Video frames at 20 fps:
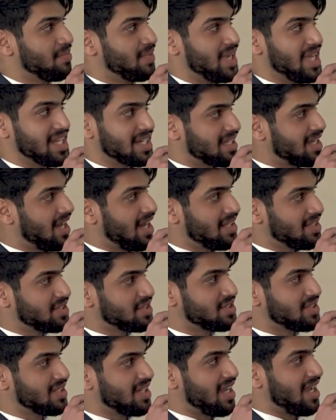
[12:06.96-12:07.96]
In
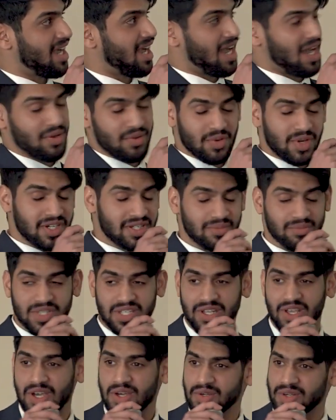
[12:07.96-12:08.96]
college, I wanted to be
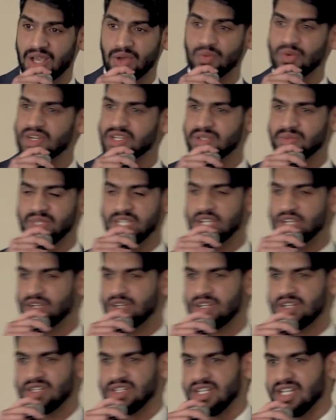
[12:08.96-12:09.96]
known. I wanted to be
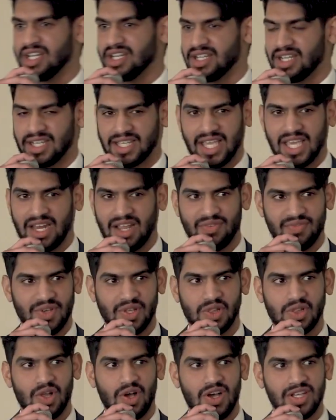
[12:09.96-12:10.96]
heard. Again, I
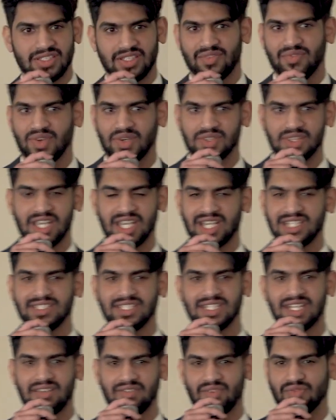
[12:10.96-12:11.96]
felt lost. I felt like I
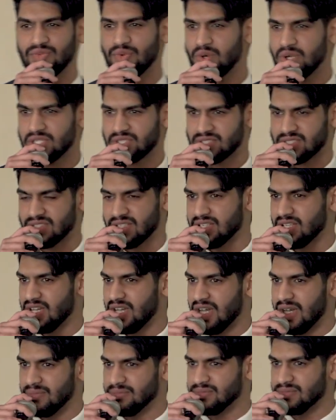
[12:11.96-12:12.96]
didn't have a voice,
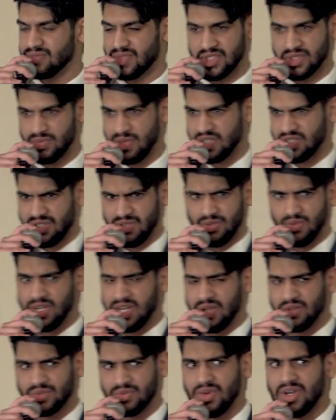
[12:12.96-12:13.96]
especially when
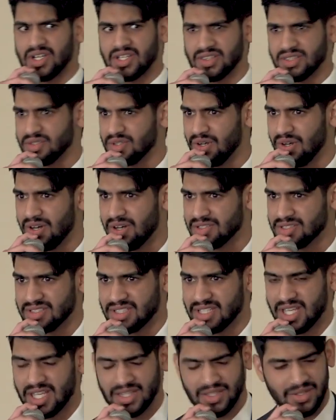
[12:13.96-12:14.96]
I was walking through the halls in
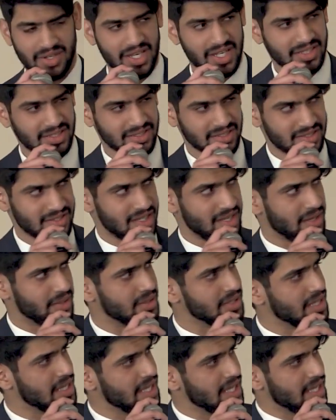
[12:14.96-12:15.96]
9th grade. And so
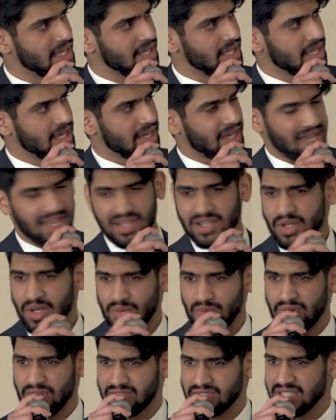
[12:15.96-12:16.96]
I knew I
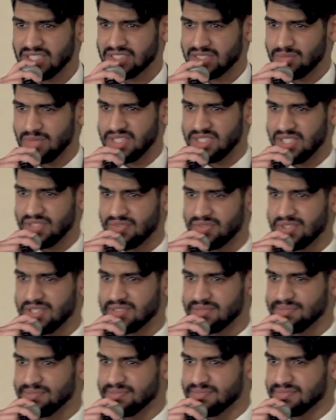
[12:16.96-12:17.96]
wanted things to be different.
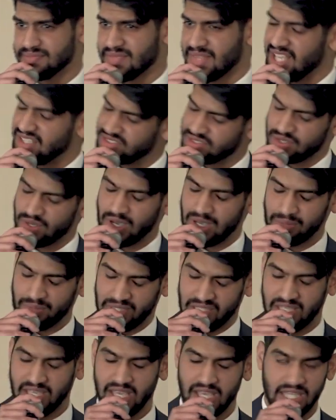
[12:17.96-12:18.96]
And so I
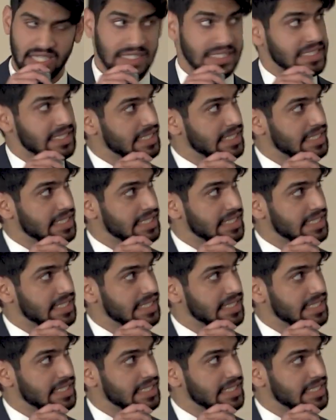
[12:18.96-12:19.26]
began.